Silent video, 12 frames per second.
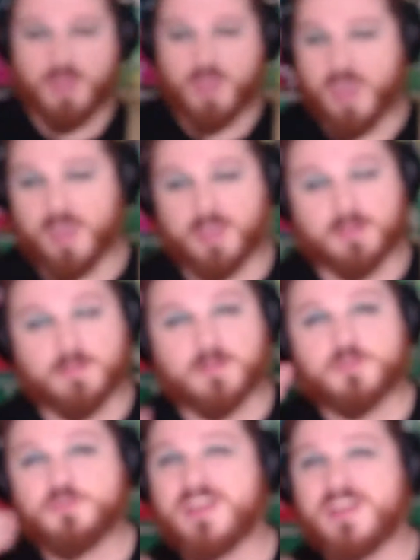hang the
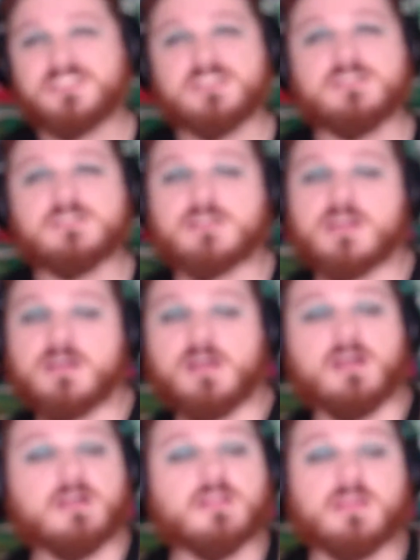dresses,
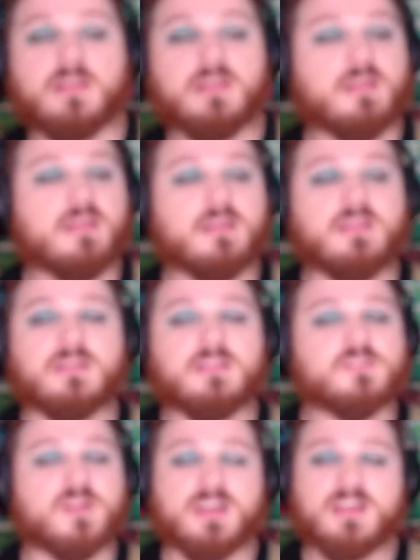ugly
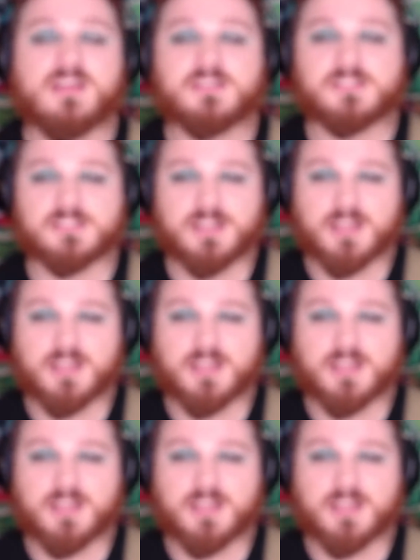dresses.